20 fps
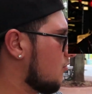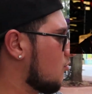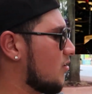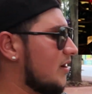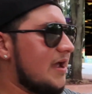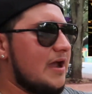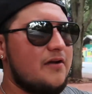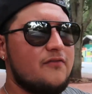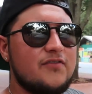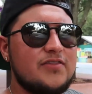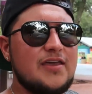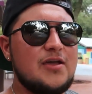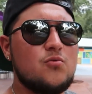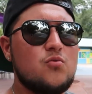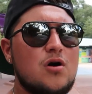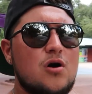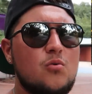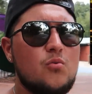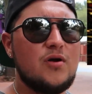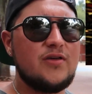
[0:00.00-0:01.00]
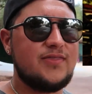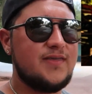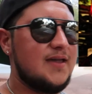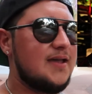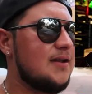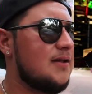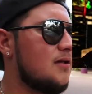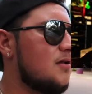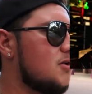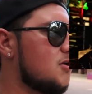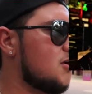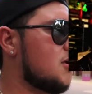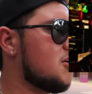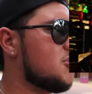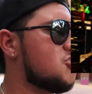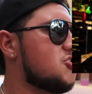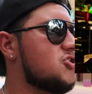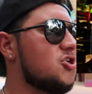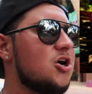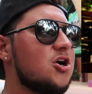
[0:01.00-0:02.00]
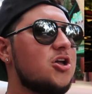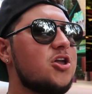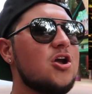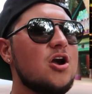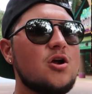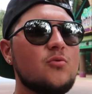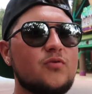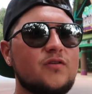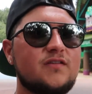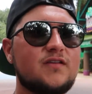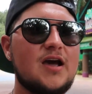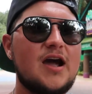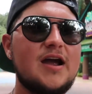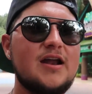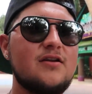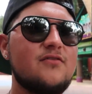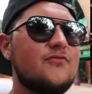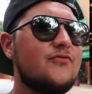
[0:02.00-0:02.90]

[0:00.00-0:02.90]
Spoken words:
whatever they want with it, because junkyard was kind